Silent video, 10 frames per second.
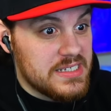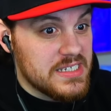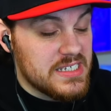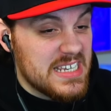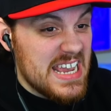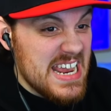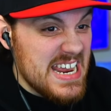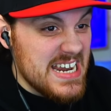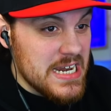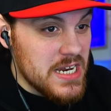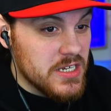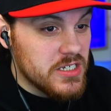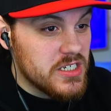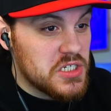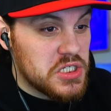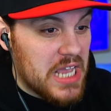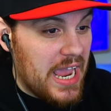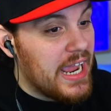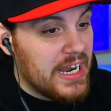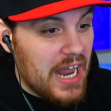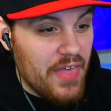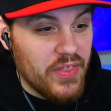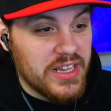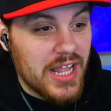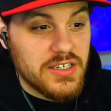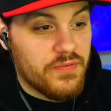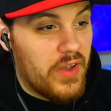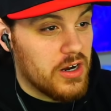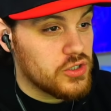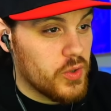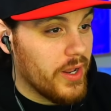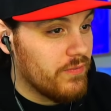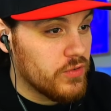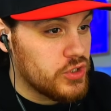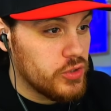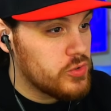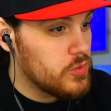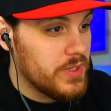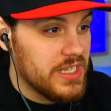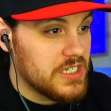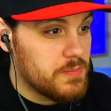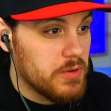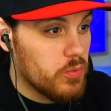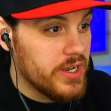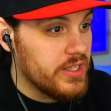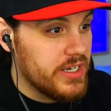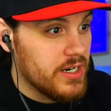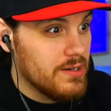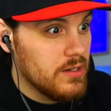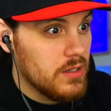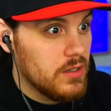is insane. I think that's a fair trade for Shusui. Let's be real here.